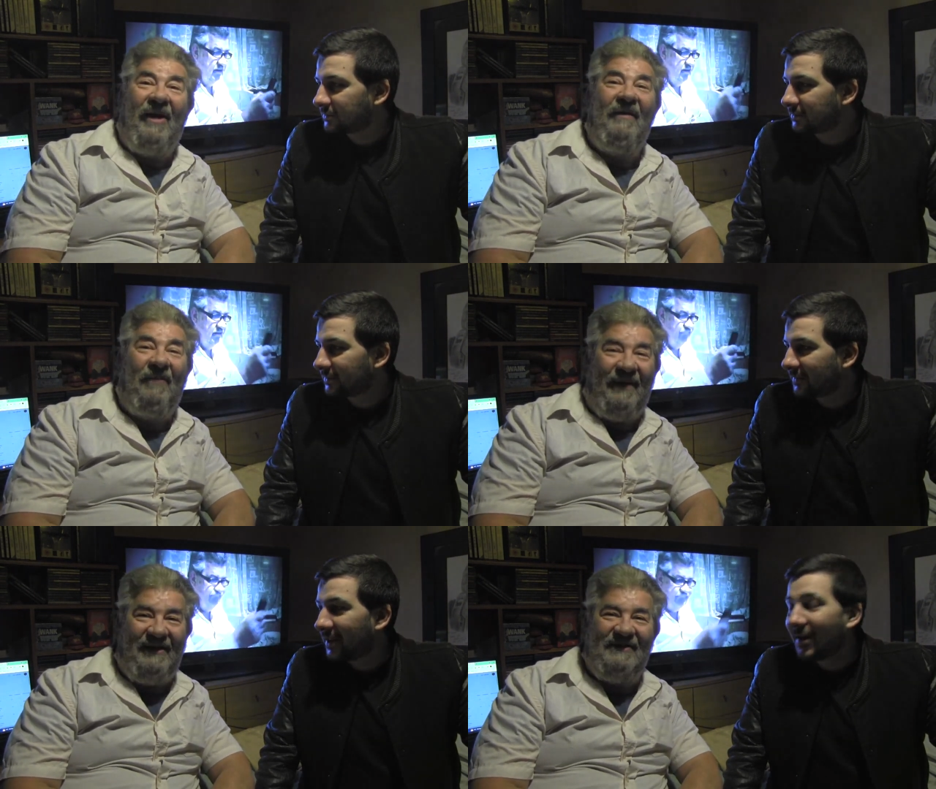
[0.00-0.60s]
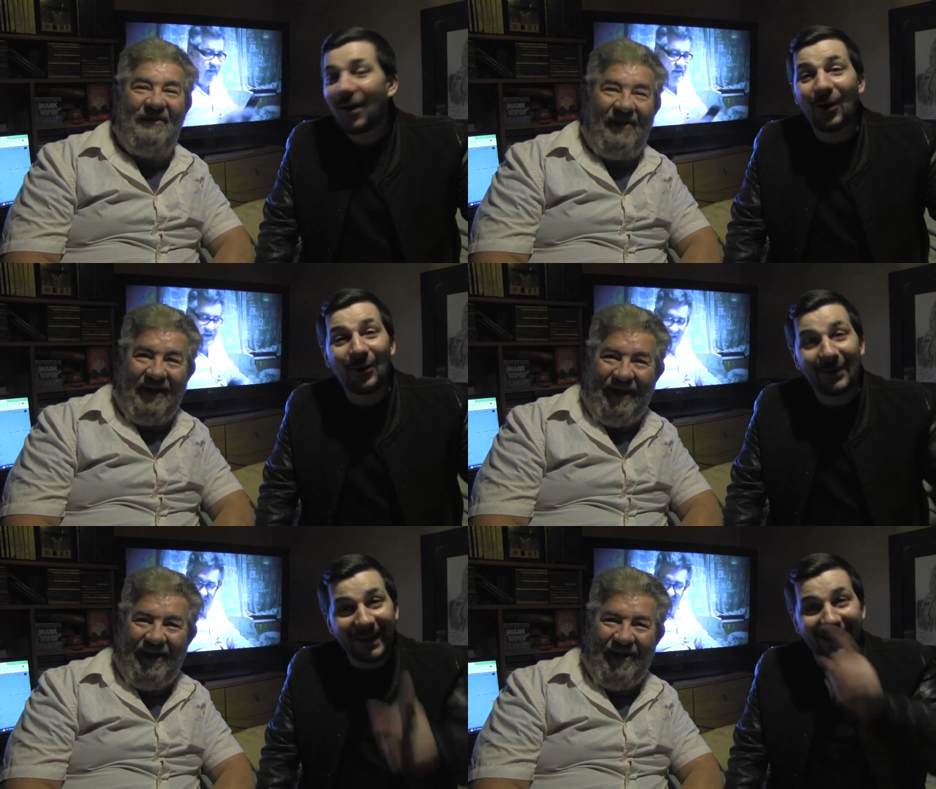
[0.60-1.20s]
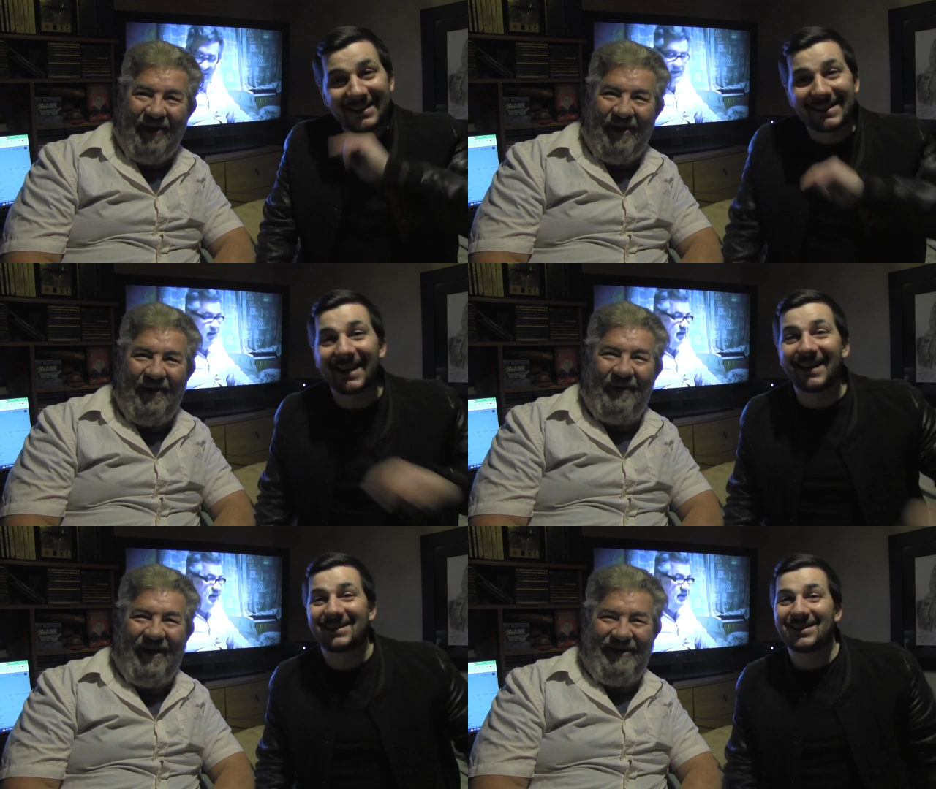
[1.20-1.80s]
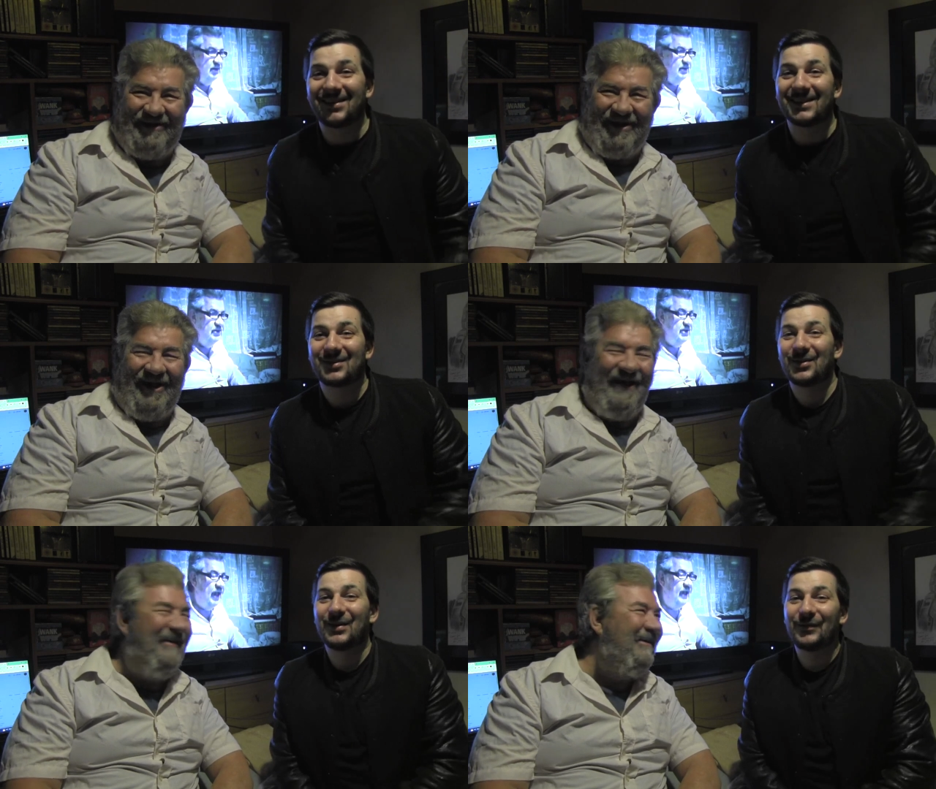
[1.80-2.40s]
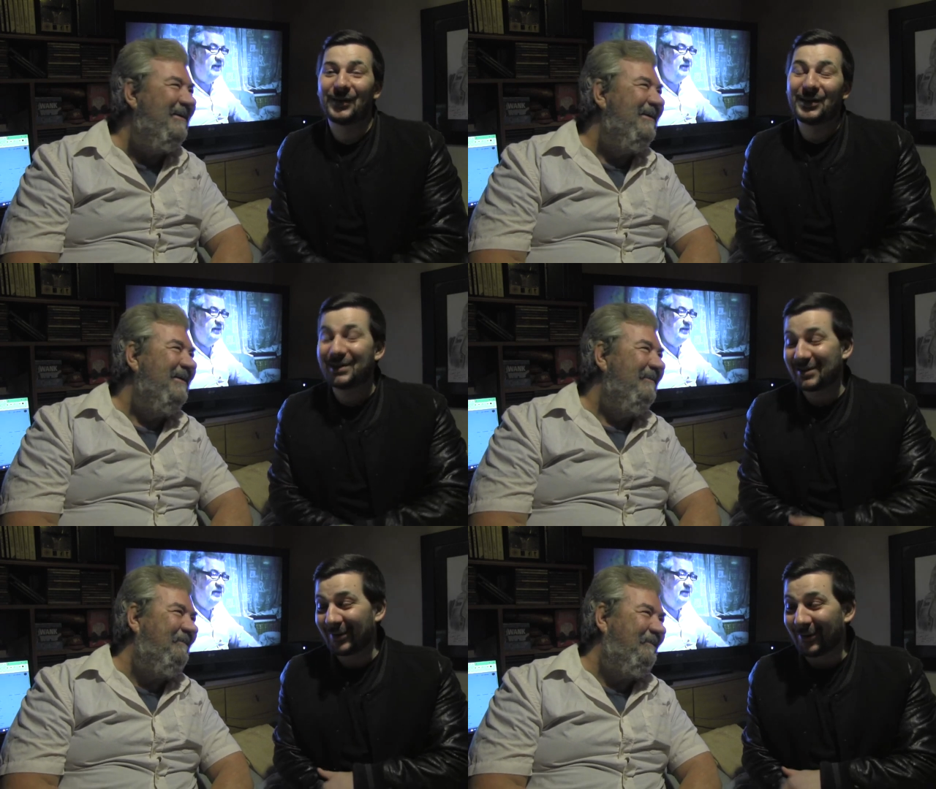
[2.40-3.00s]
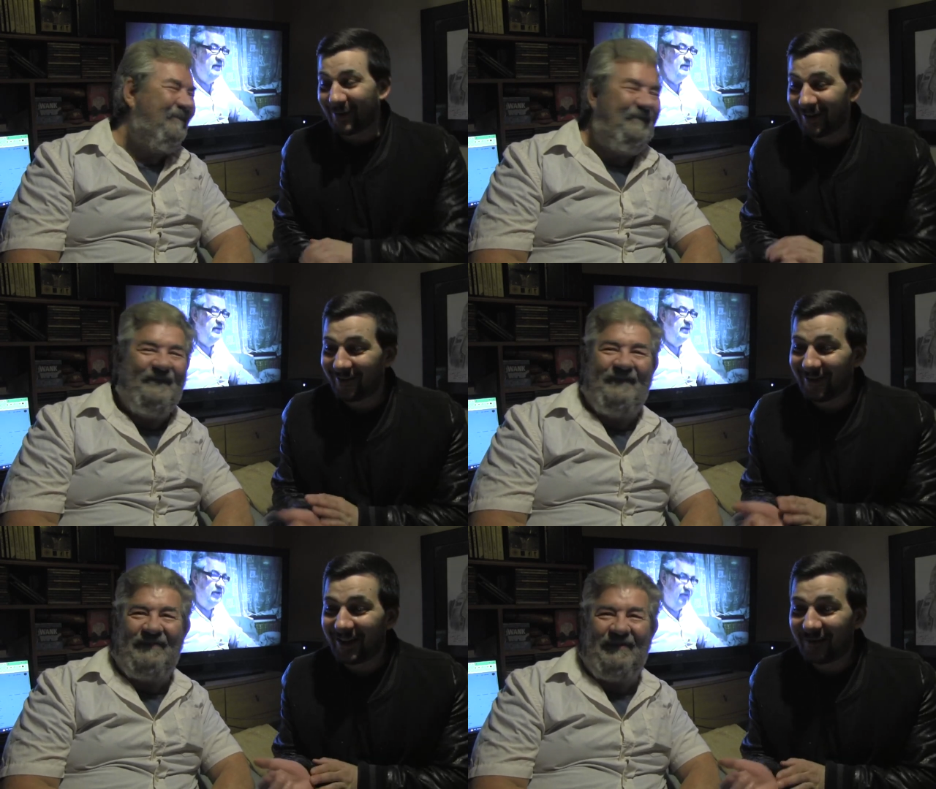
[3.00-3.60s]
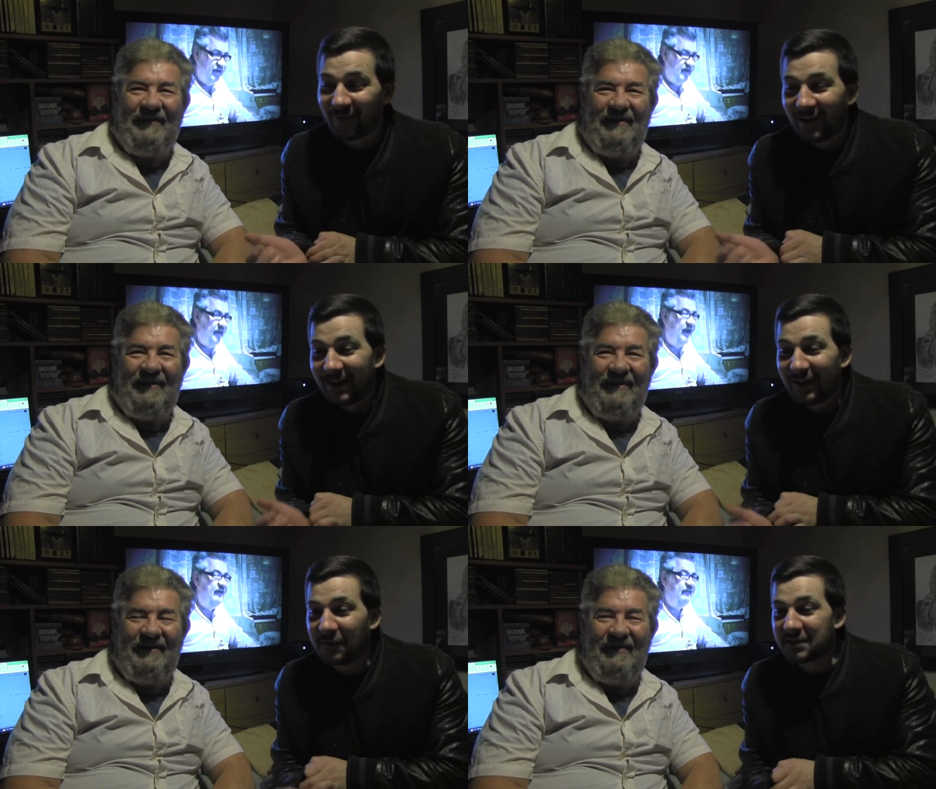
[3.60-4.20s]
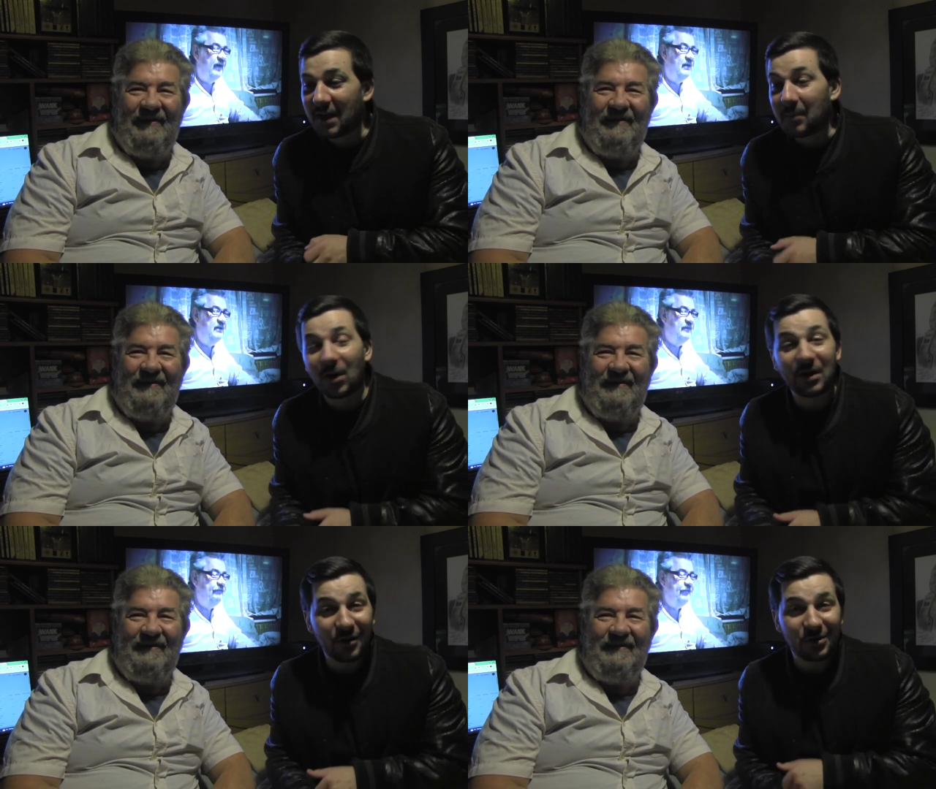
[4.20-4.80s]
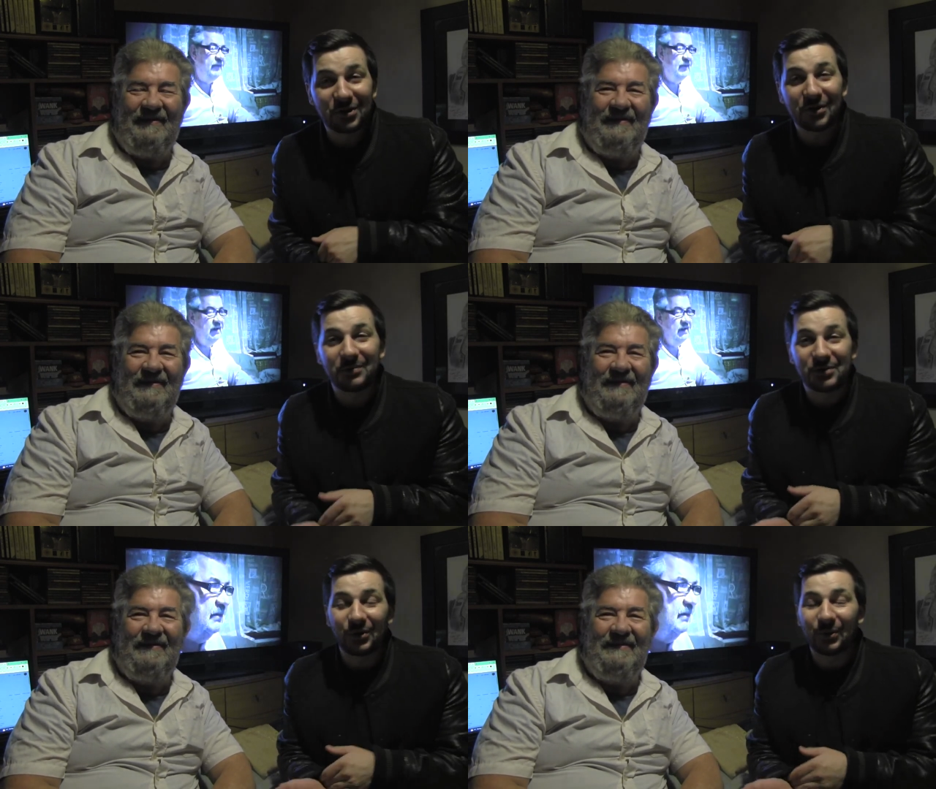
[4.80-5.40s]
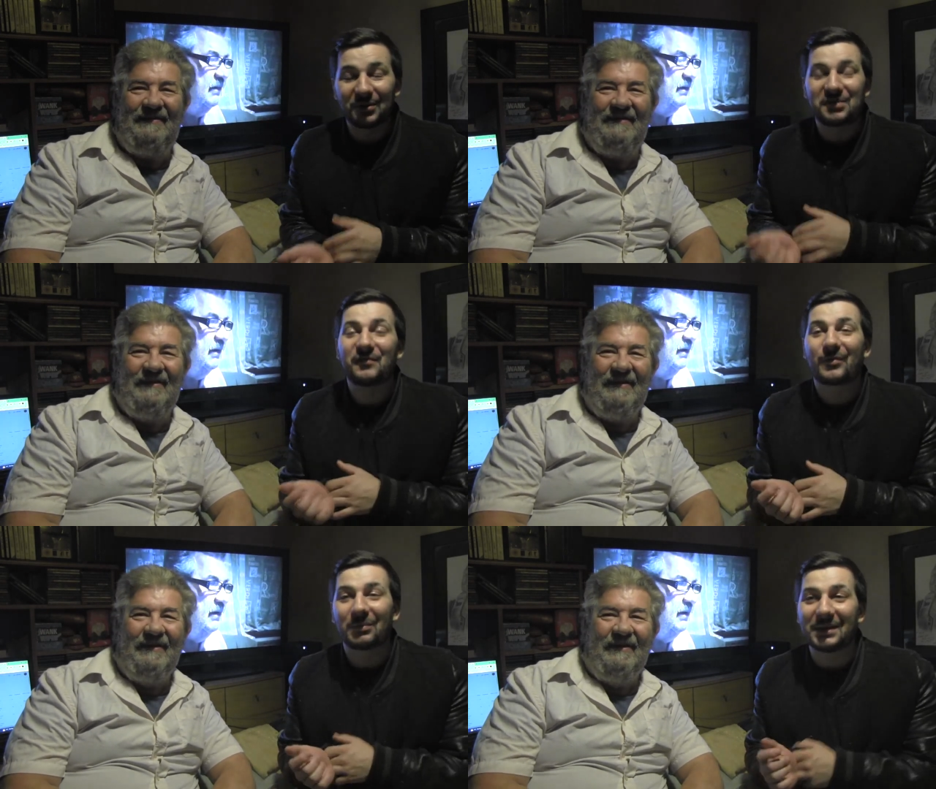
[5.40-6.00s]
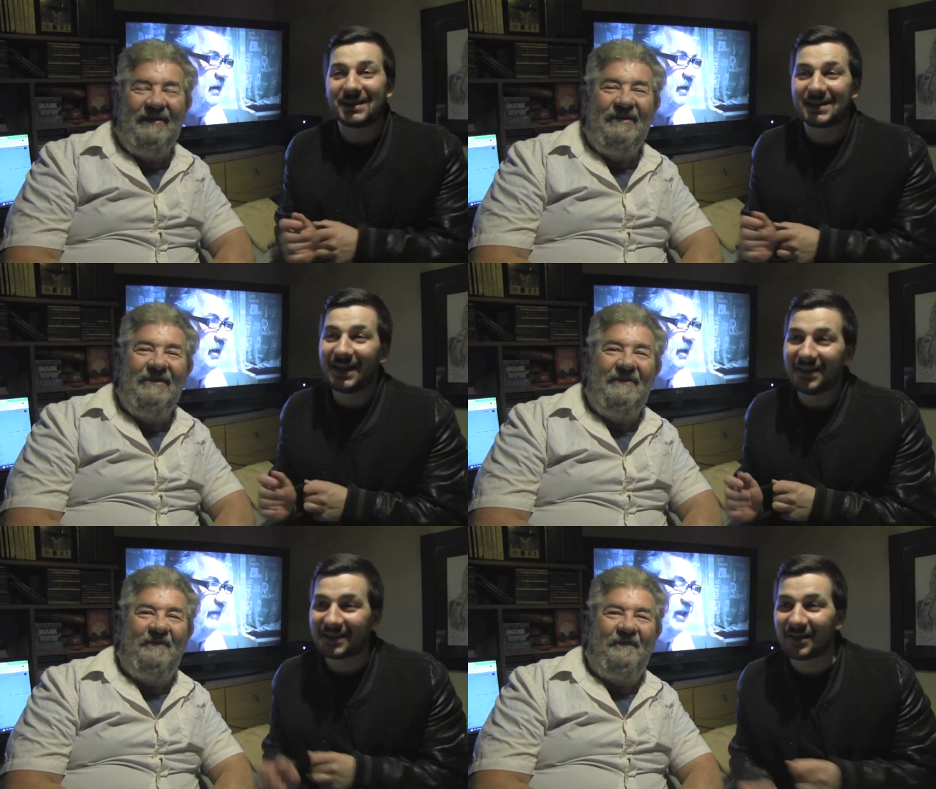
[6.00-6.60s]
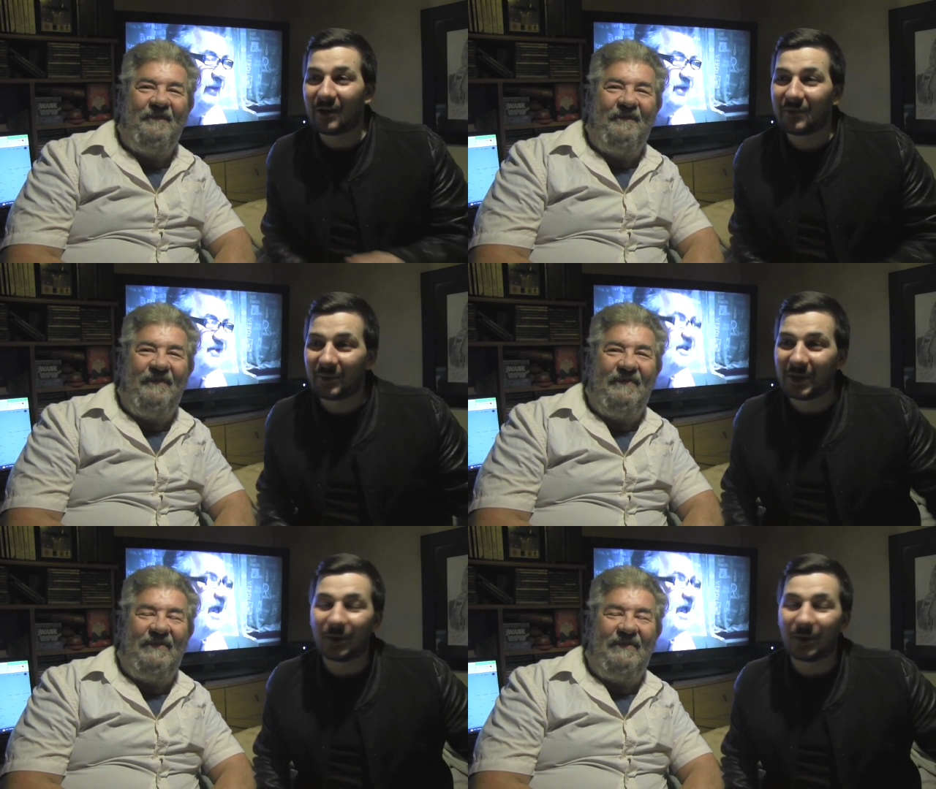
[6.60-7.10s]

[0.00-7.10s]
Speaker 1: by the police. Oh yes, that's quite a funny story. I think if you've seen my YouTube shorts, you've probably seen the time